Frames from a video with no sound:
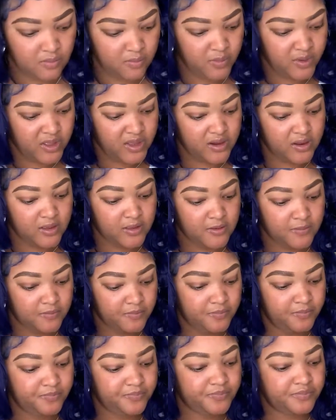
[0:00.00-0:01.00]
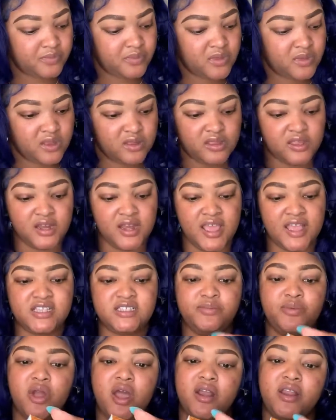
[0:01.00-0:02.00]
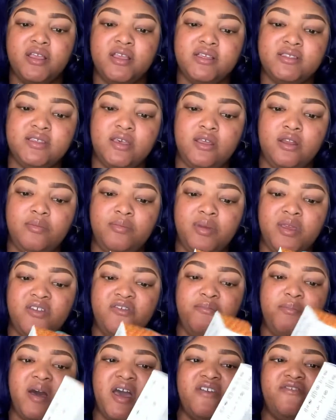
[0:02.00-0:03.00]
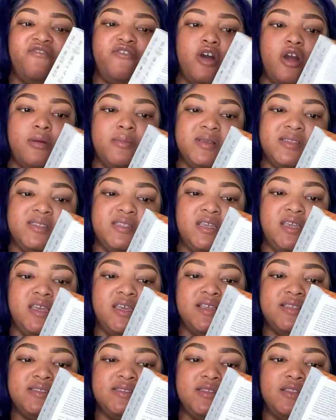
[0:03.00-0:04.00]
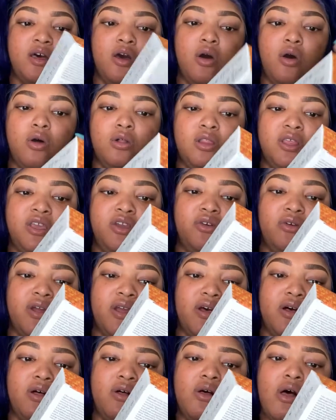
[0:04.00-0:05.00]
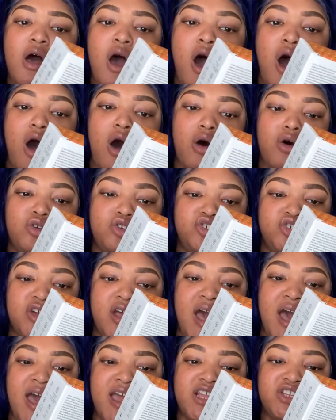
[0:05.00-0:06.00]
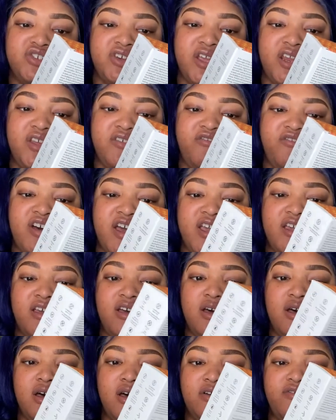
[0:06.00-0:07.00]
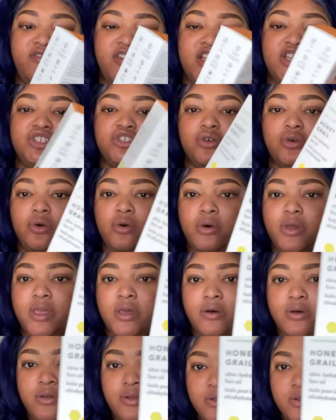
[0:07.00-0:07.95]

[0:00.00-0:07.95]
But the next product is gonna be by Pharmacy. It's the Holy Grail Ultra Hydrating Facial Oil.